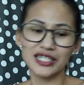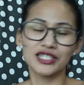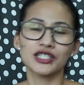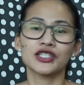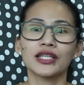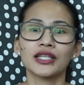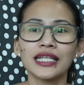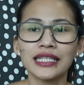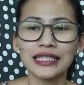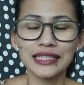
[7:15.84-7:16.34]

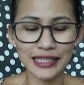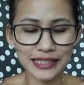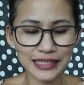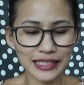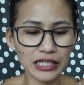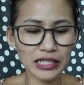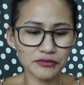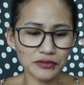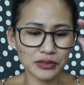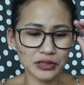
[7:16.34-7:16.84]
So that's the
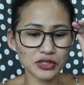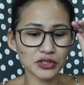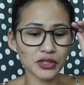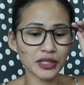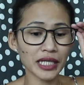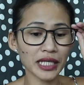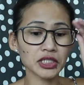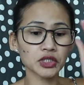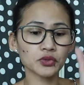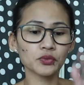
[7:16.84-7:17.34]
7. So
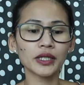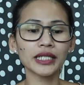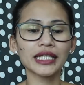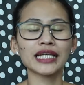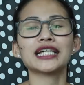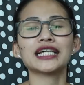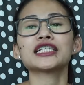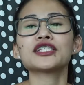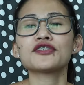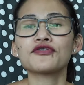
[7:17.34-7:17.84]
next one
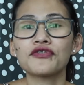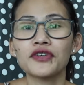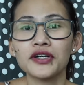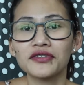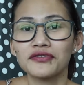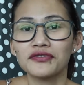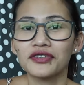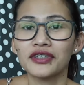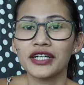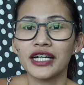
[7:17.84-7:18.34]
is
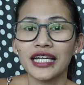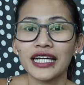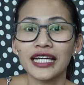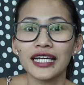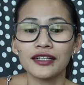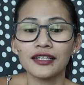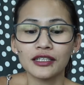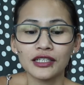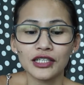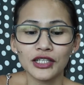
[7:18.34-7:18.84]
from
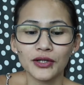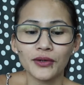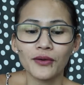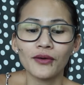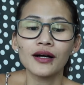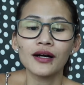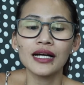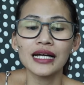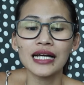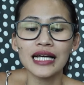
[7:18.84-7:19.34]

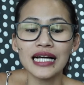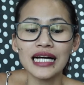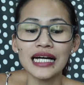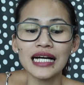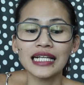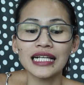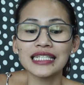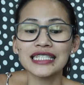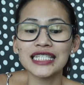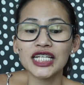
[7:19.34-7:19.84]
Virgilio
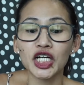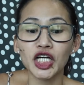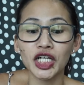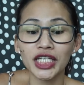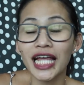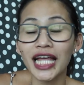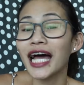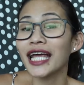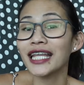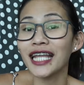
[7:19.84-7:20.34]

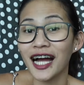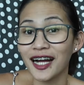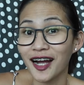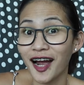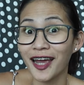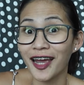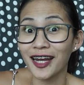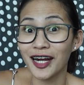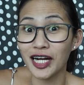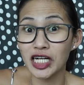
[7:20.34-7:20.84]
Serdan
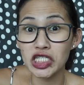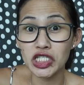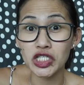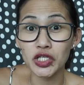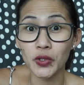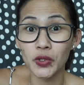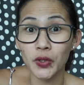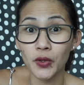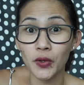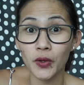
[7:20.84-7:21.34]
Akailar.
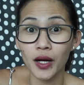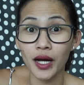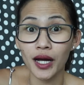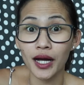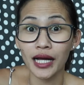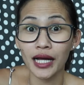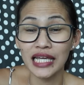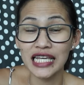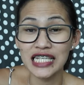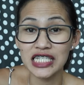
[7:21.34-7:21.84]
So
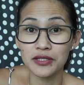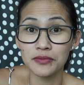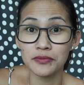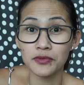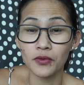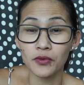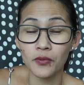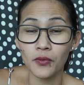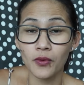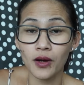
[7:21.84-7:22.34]
he's
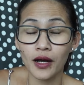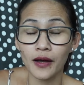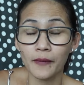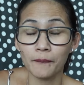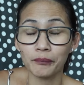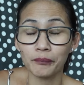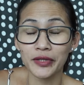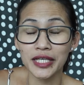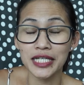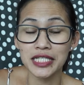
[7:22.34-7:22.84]

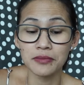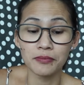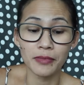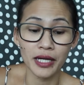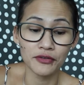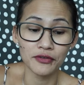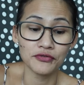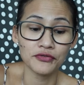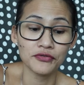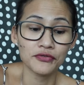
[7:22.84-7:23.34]

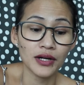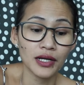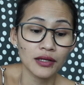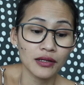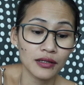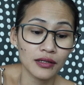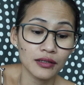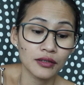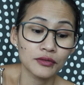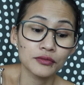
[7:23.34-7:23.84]
my
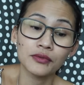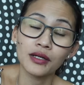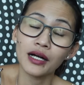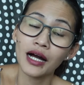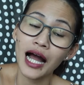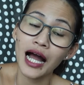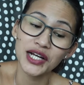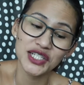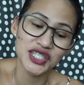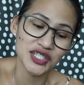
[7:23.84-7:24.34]

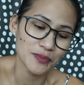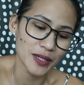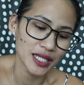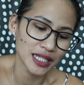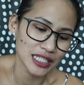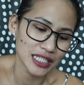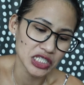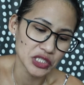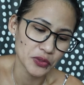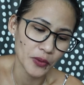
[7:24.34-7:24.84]

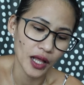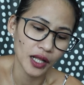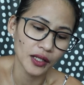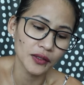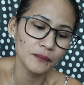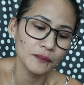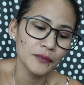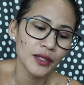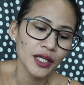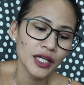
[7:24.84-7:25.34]
housemate as
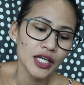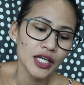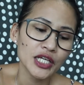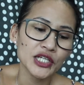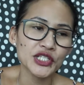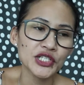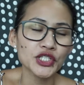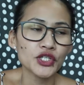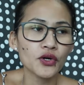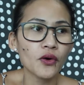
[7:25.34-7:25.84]
well.
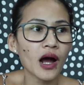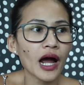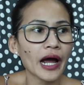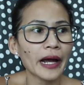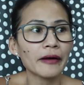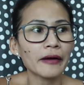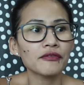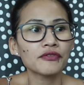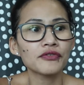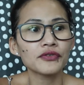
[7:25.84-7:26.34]
So
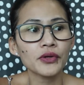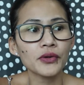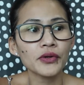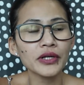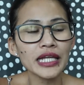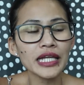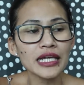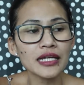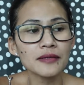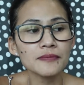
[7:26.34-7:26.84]
I've
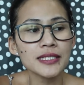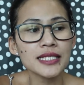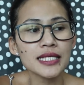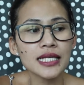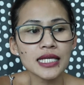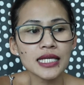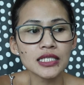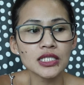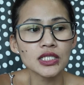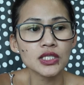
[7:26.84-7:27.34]
known him
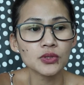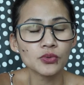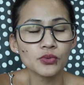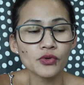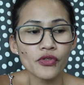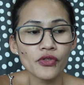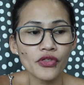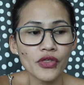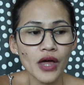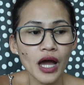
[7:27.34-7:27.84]
since
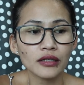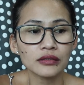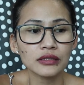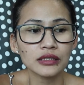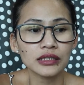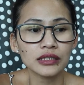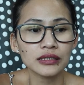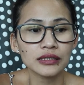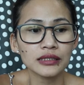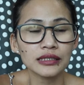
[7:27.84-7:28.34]

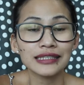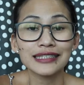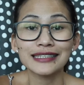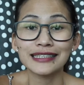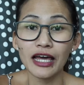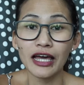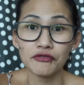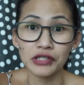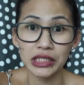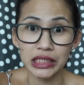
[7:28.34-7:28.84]

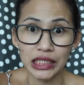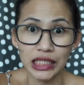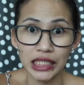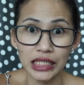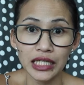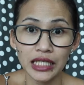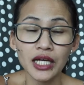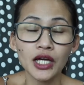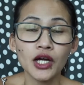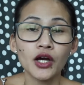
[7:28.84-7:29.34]

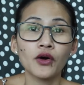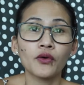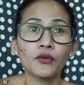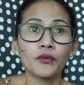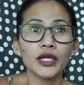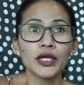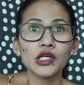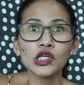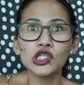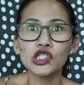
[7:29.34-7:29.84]
2017.
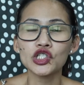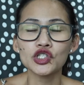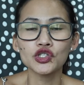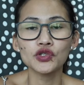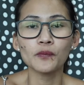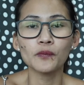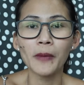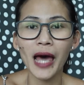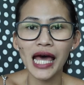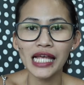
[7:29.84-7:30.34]
We used
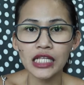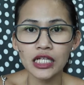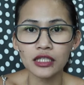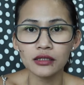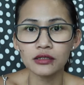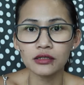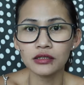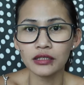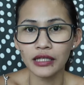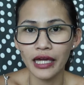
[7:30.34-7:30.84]
to
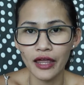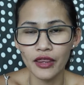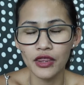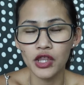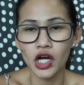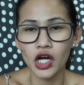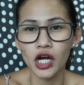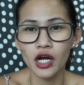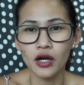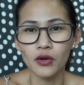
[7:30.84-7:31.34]
paddle
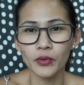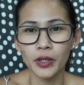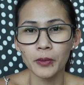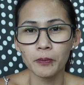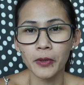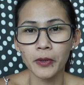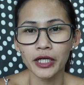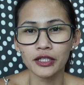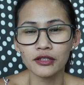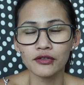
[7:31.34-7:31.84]
together.
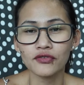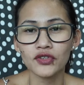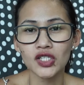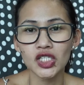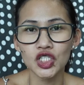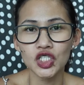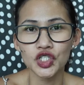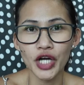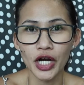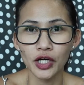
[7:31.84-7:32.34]
We're part of
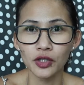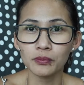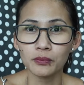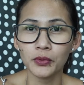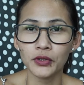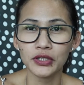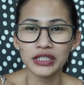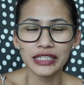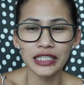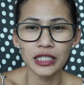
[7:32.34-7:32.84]
this dragon
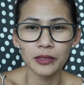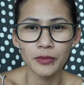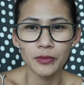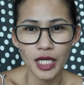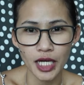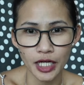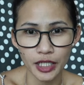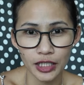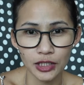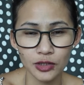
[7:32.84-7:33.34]
boat team
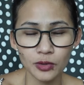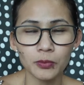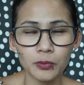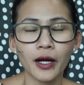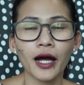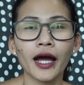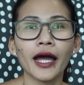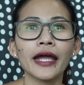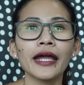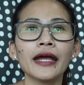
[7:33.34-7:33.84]
here in
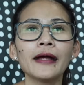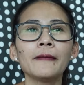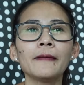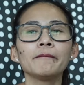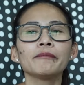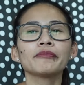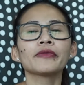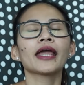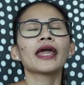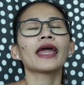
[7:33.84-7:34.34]
Dubai.
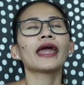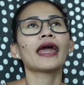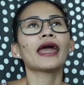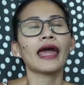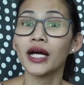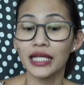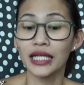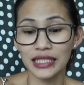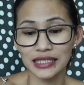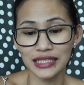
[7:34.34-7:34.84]

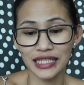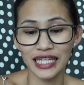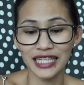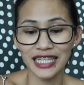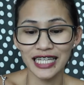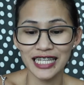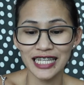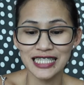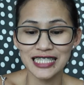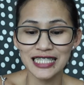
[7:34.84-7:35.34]
What he said
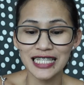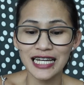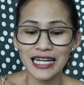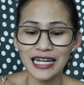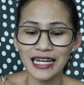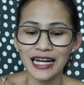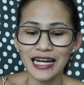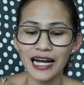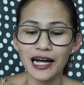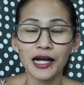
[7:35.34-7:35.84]
is,
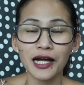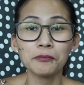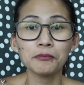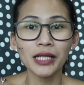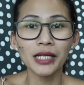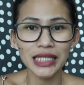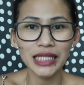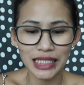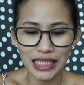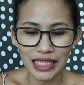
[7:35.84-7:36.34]
I'm
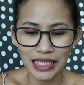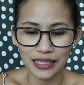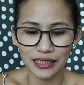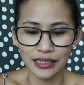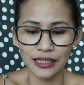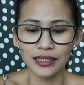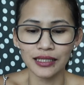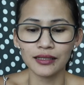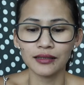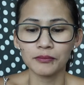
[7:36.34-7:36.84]

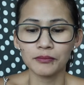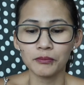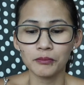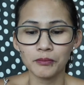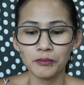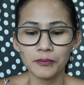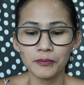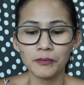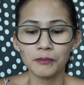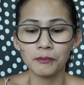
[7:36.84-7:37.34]
maldita,
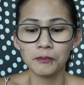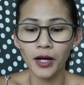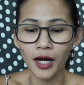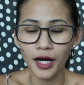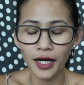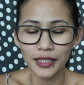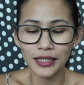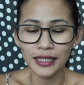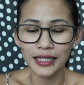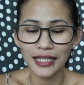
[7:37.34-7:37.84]

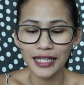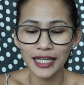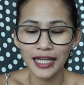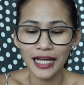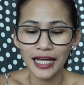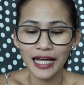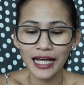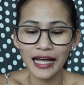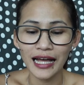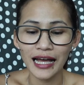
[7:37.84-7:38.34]
but
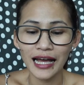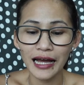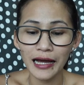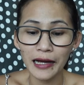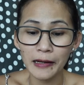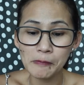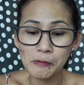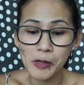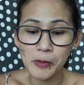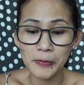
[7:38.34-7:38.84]

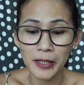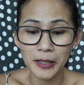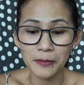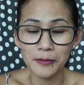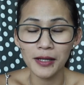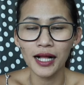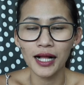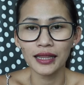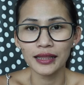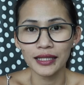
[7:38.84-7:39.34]

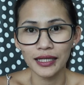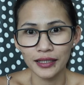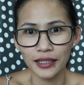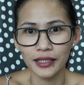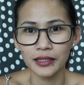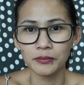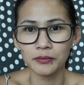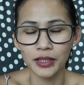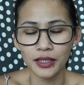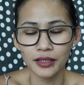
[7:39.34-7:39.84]
mapagmahal na
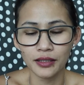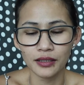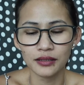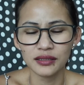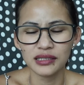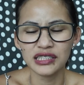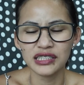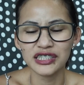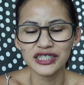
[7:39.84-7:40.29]
kaibigan.